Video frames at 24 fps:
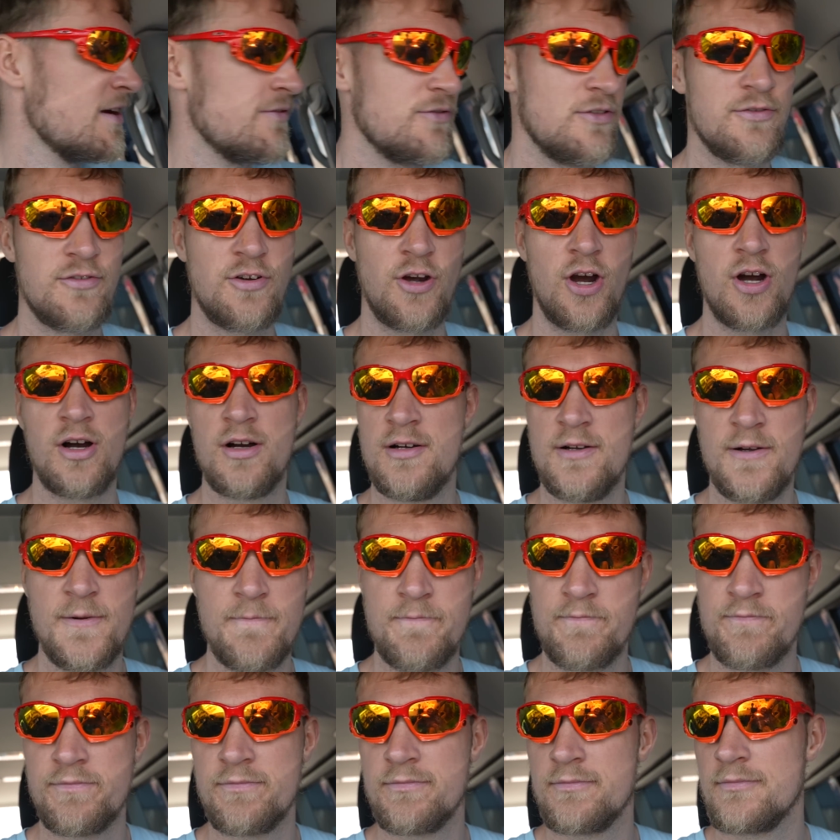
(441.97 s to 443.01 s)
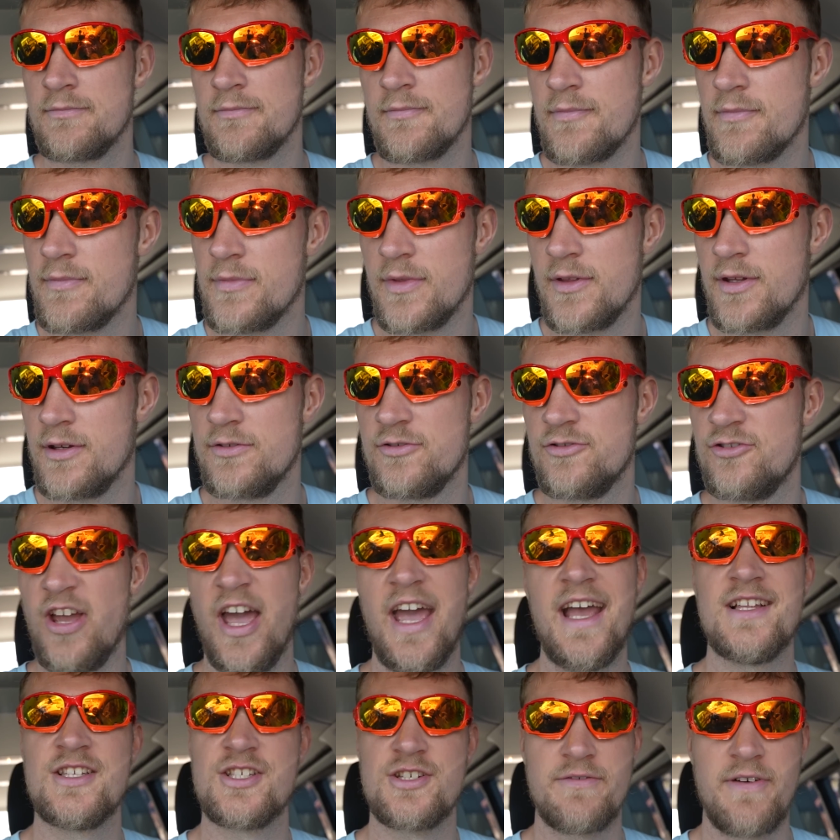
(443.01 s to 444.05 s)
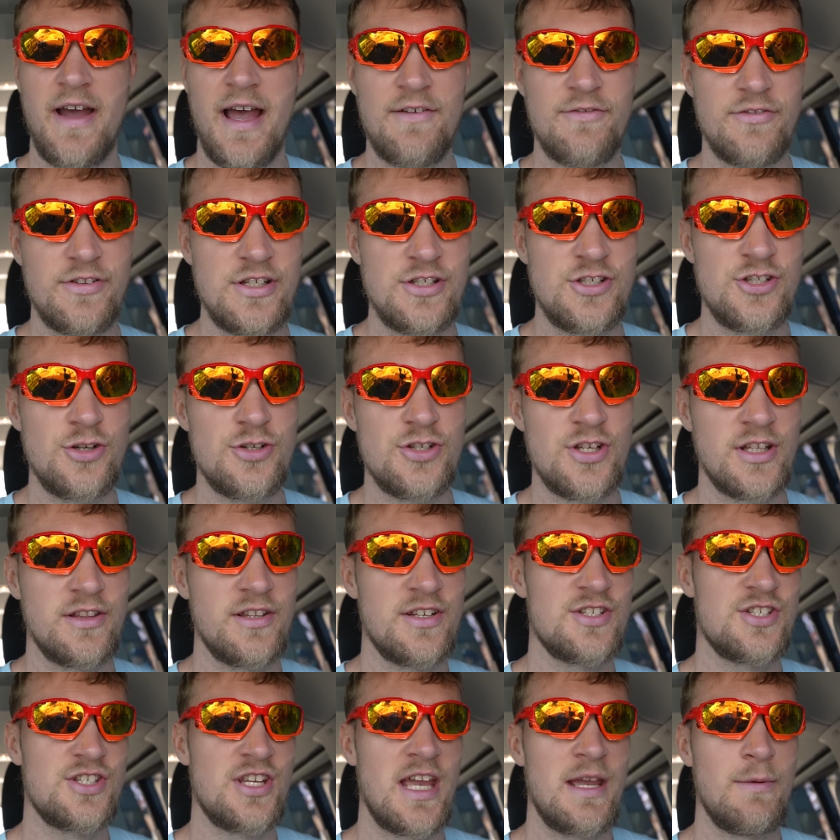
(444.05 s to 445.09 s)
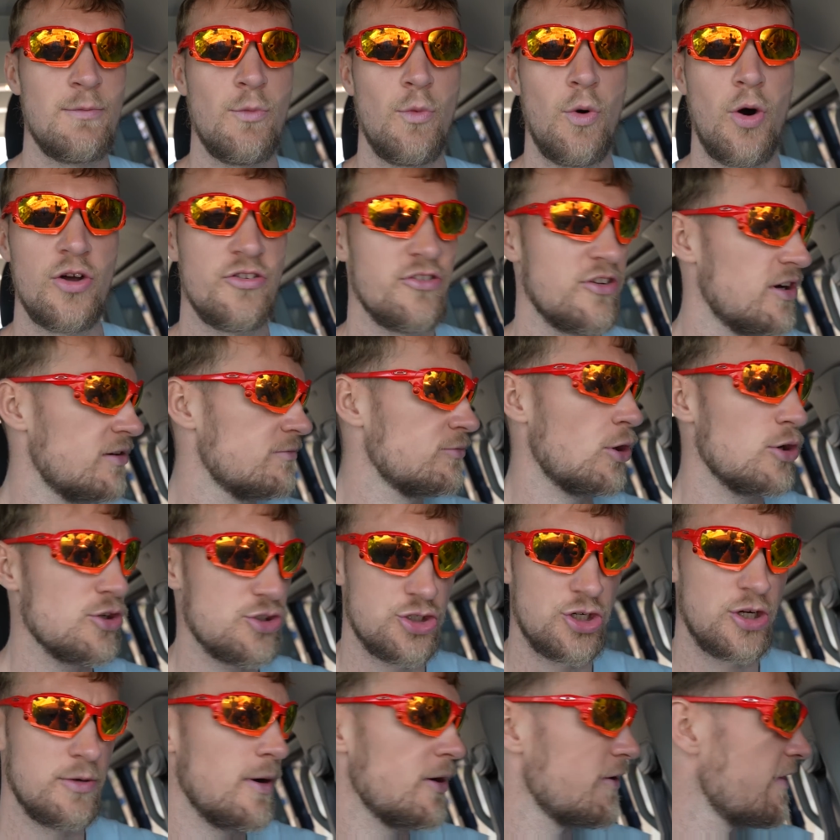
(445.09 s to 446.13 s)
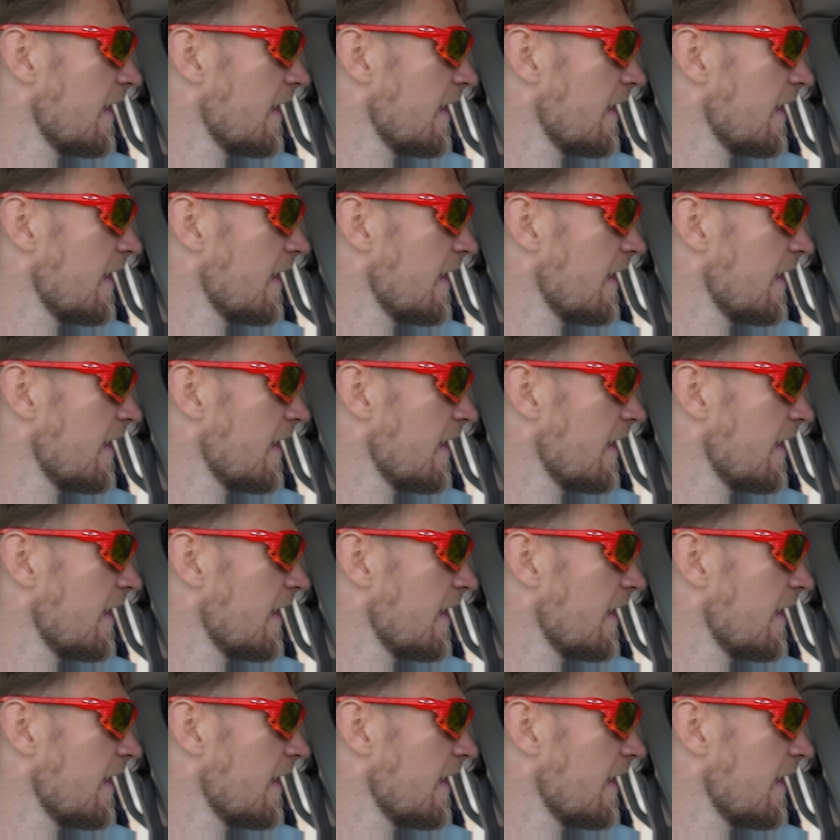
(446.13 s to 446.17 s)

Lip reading: if you've got tens of athletes using the same water. Not sure about